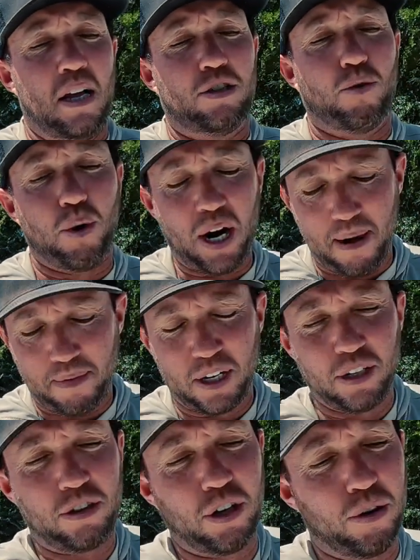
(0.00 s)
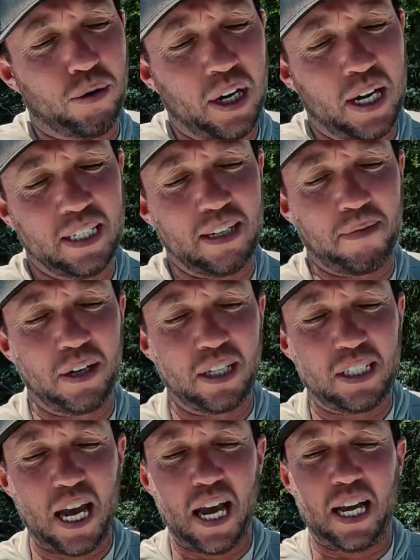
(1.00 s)
So what I'm gonna do is I'm gonna
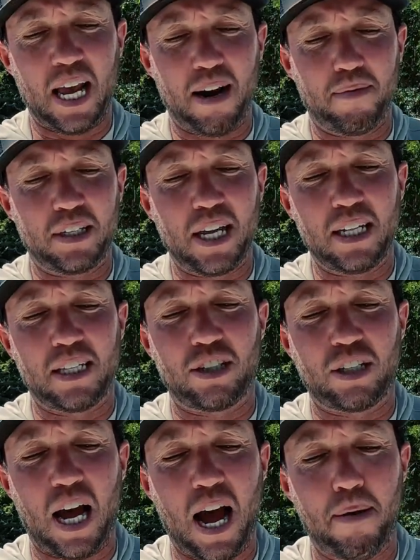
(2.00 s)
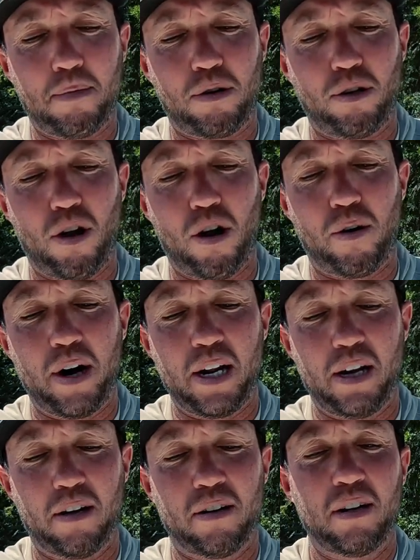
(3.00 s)
take this top claw right
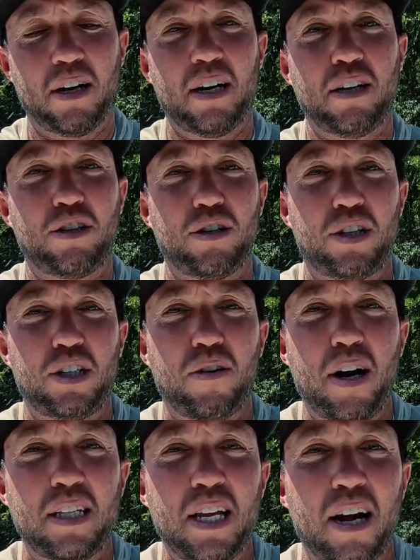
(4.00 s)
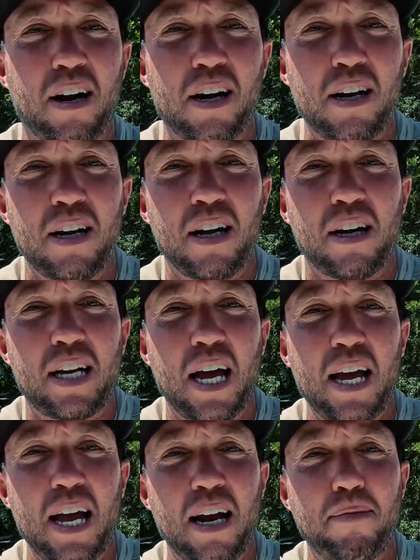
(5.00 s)
here, and as you can see right there,
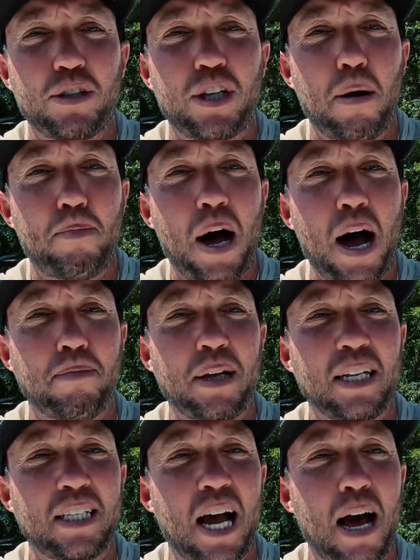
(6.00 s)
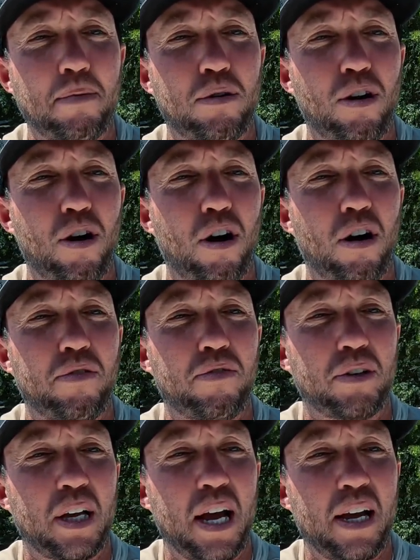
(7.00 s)
okay, and I'm just gonna pop that top claw
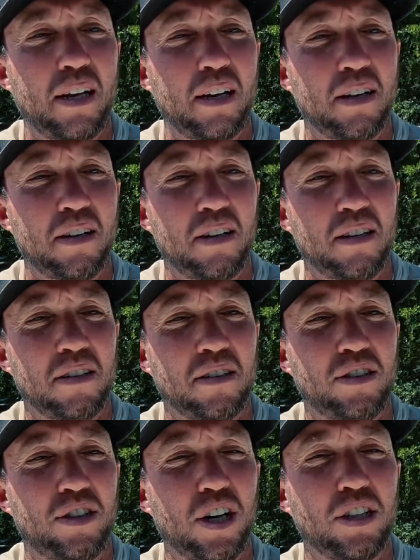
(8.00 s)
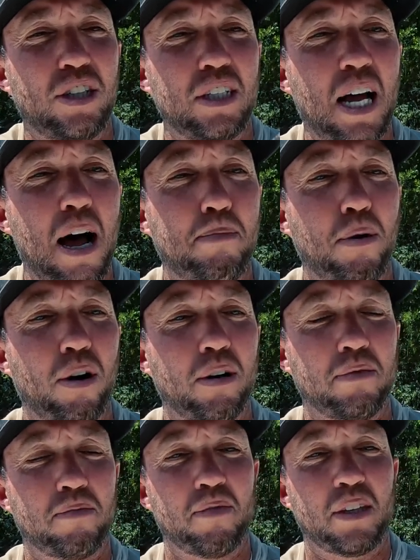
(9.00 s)
off, okay? Just the top part,
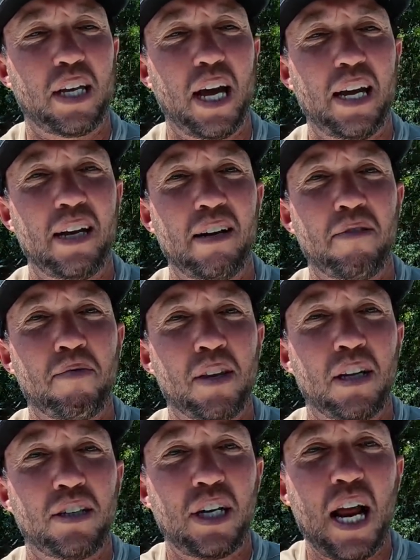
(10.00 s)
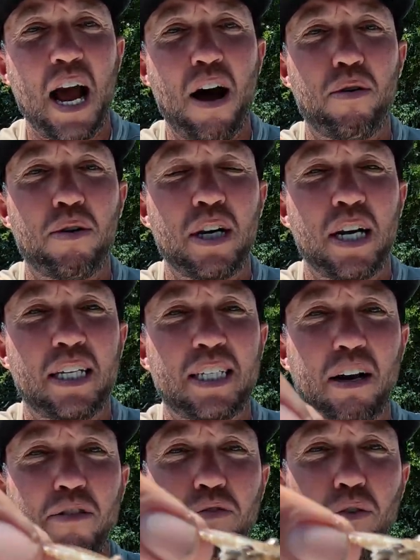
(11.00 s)
okay? So now he's
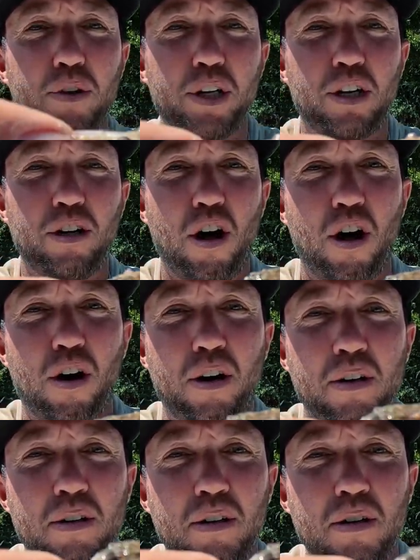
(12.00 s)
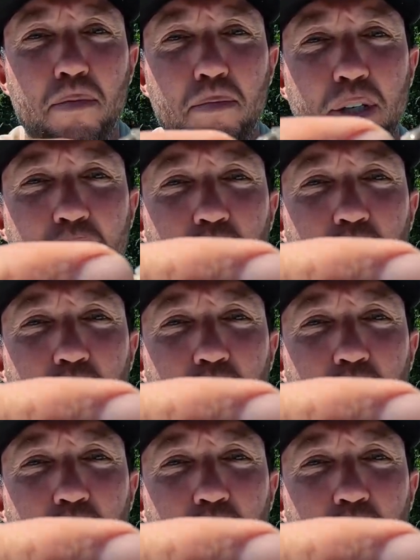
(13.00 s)
got a fully claw, but he's